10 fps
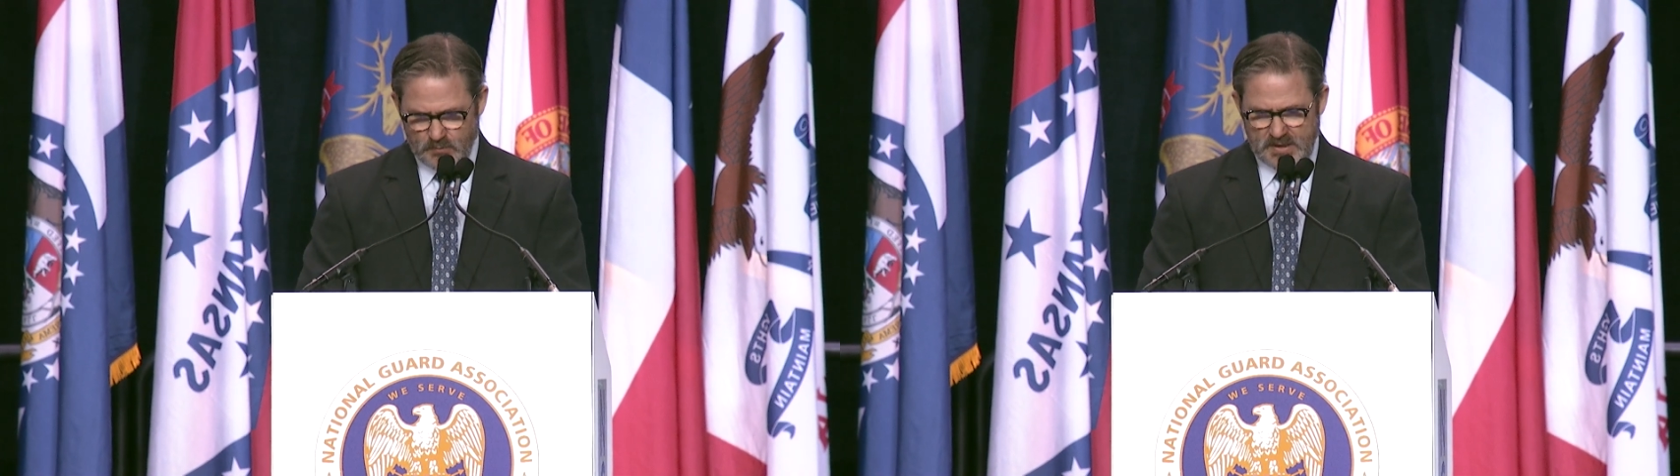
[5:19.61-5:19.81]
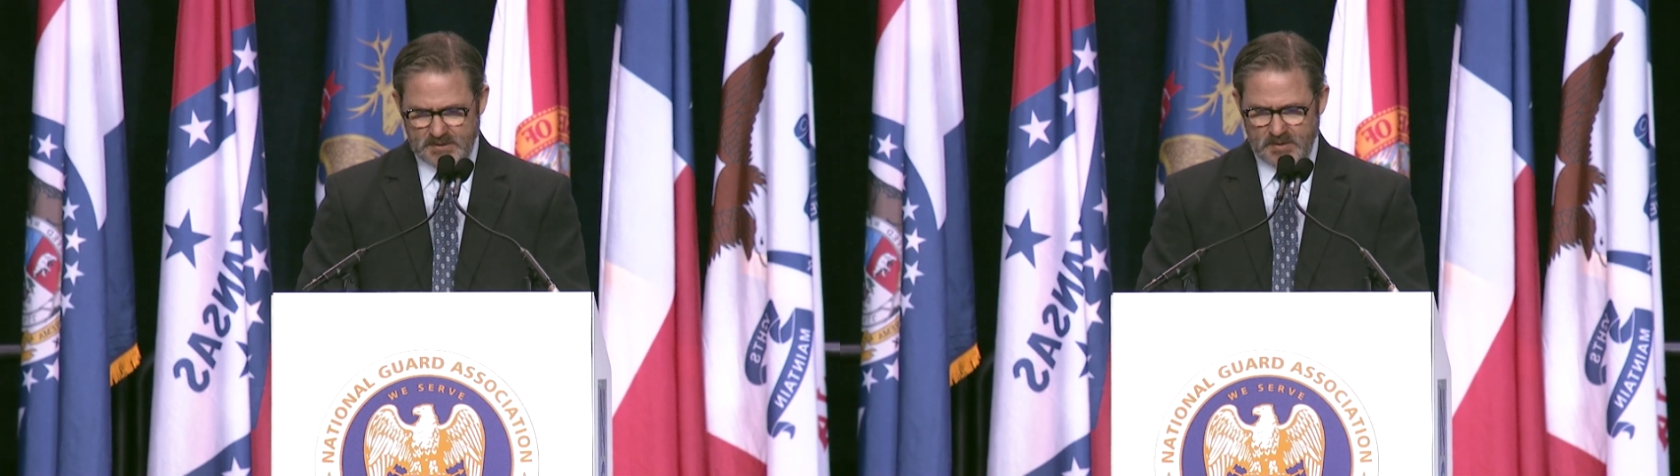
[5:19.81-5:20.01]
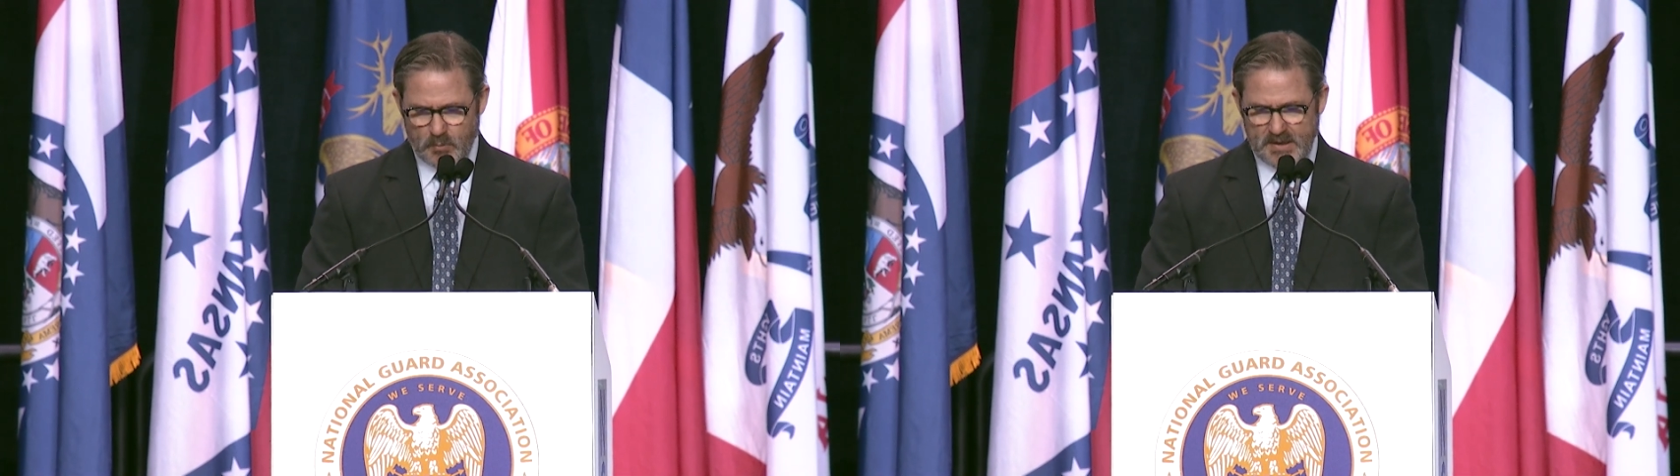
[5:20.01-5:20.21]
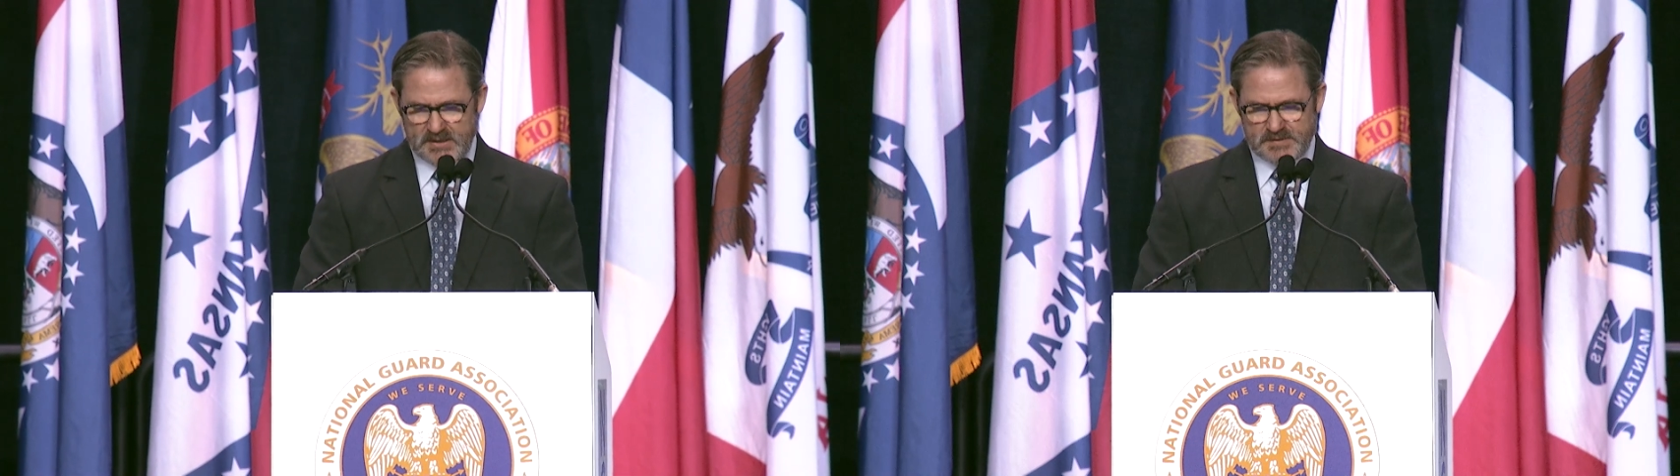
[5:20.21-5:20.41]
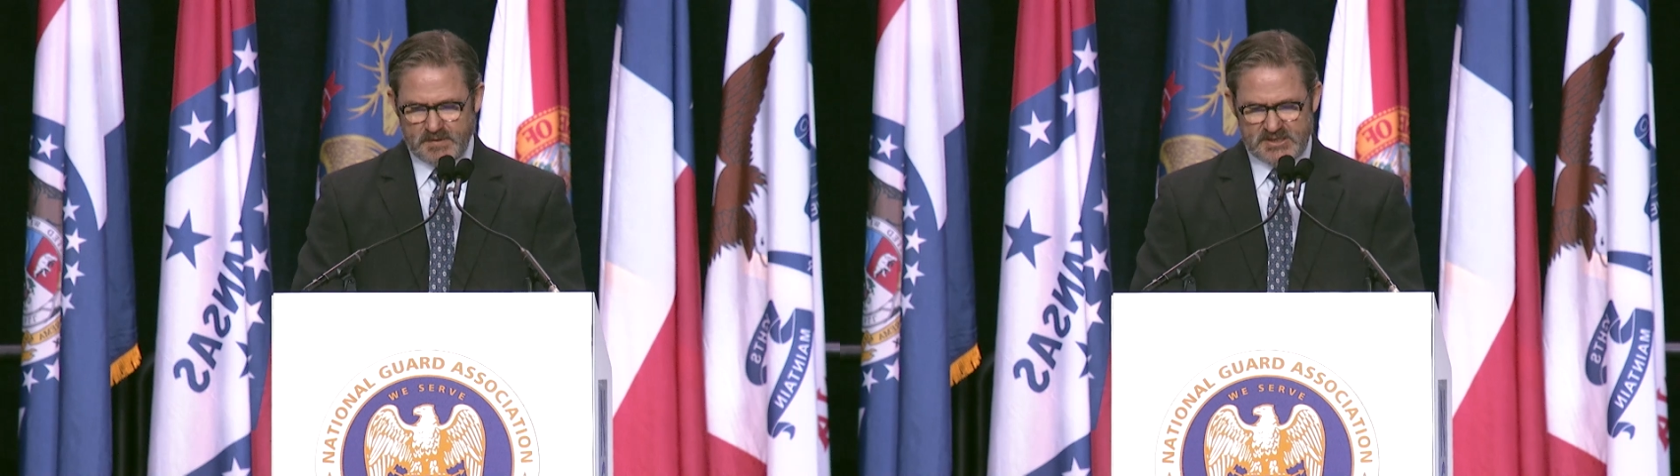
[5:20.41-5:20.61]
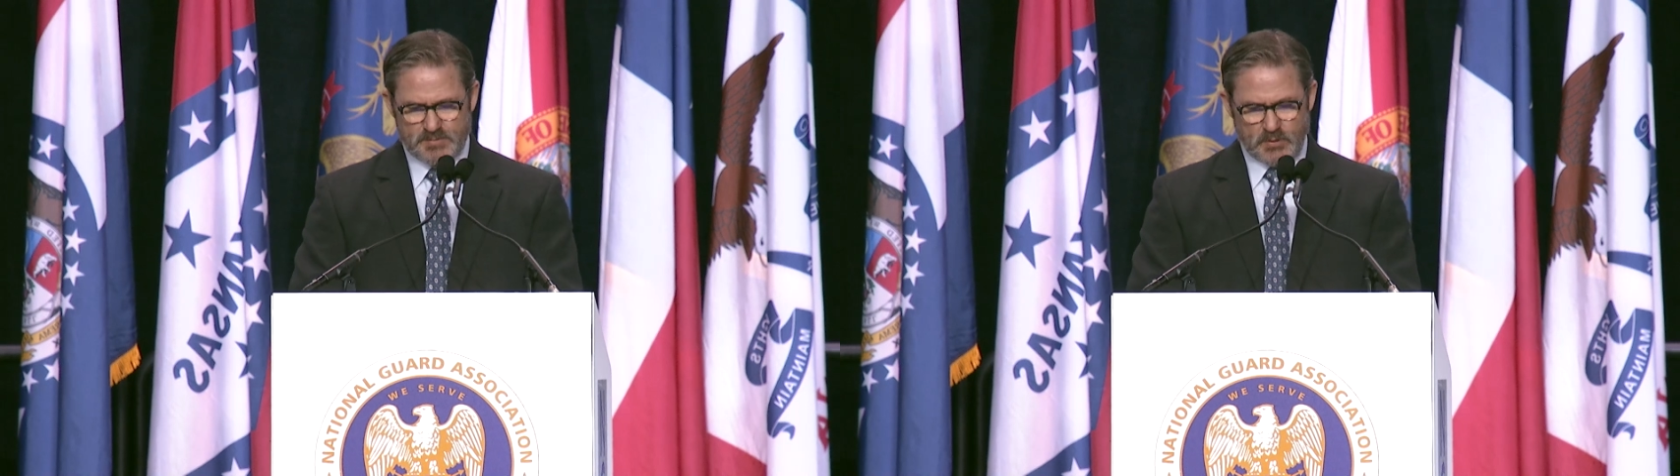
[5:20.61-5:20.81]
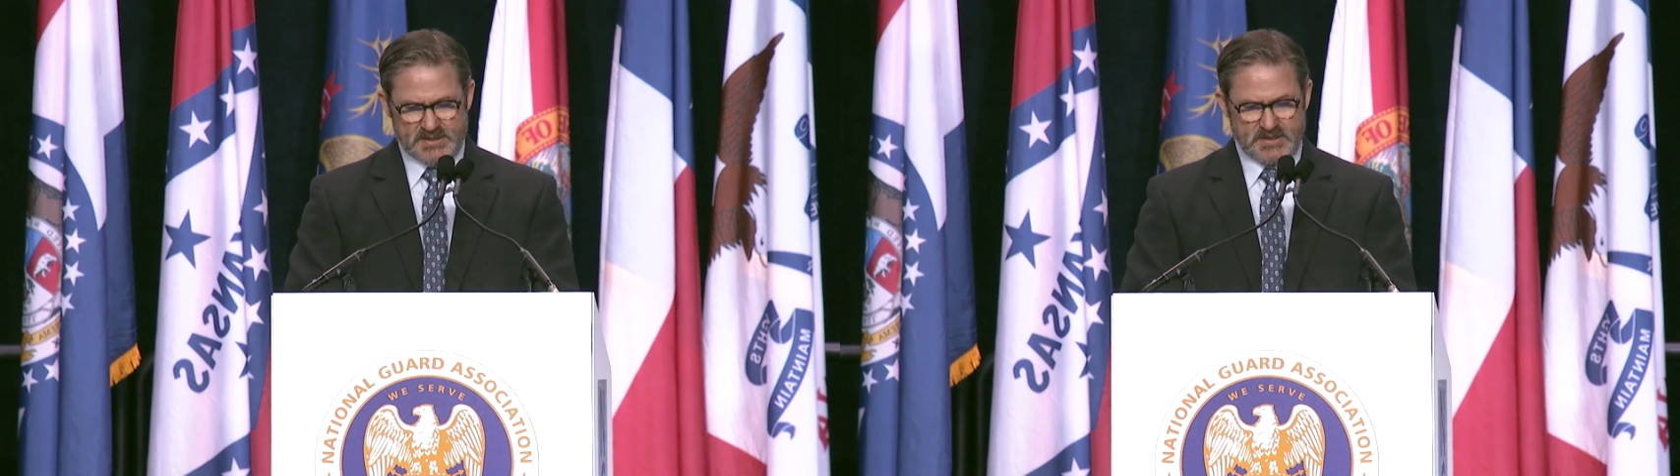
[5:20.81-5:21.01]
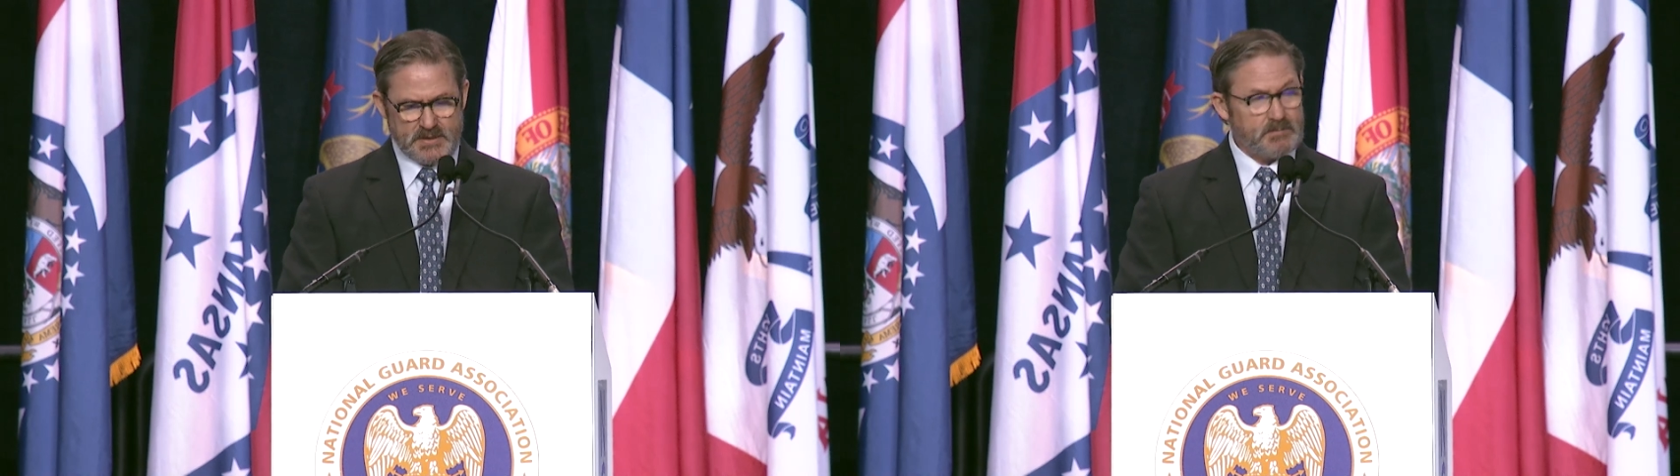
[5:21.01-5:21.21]
Rocky Brand's Vice
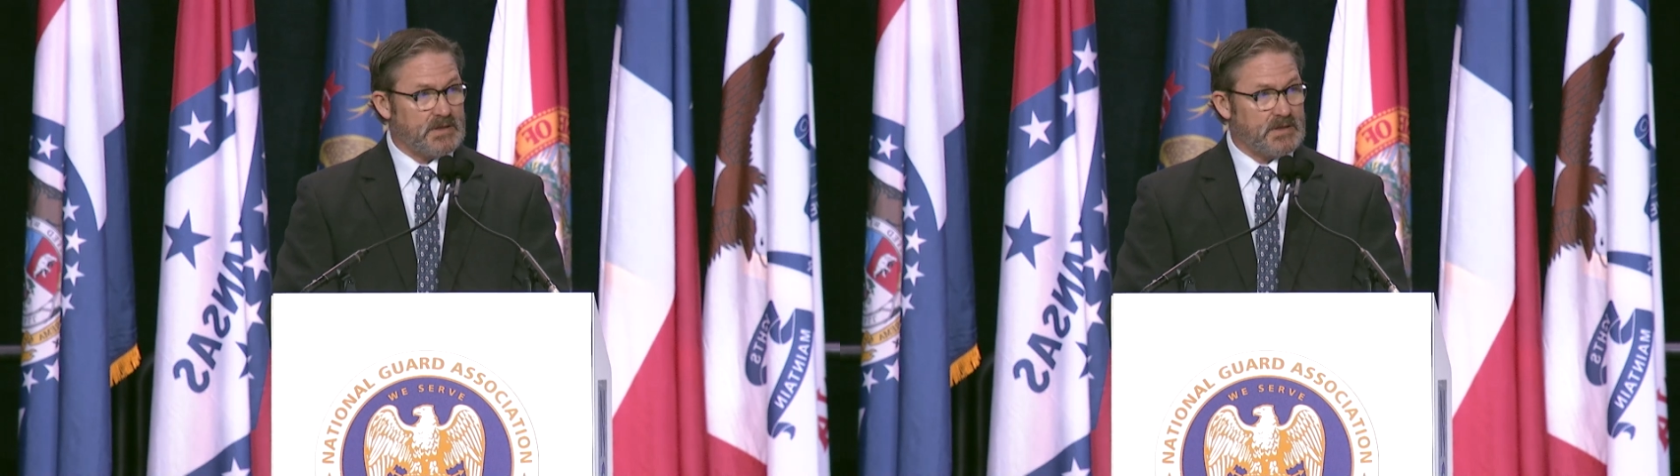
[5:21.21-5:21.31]
President